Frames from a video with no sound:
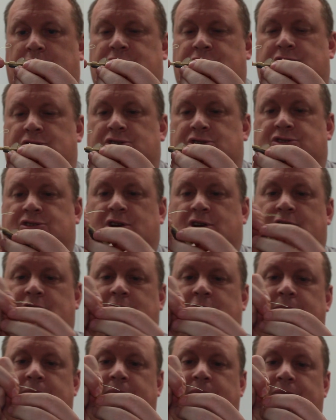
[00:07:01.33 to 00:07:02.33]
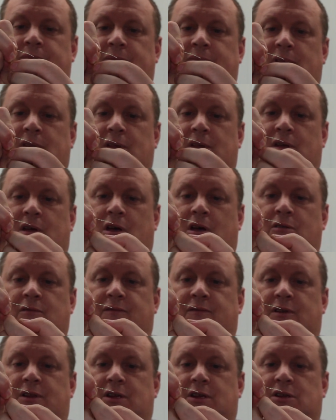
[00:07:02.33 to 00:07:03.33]
as you can see,
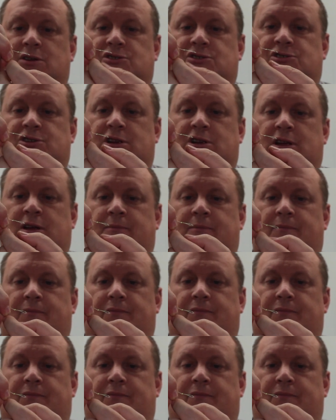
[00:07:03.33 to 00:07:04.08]
hopefully you can see it,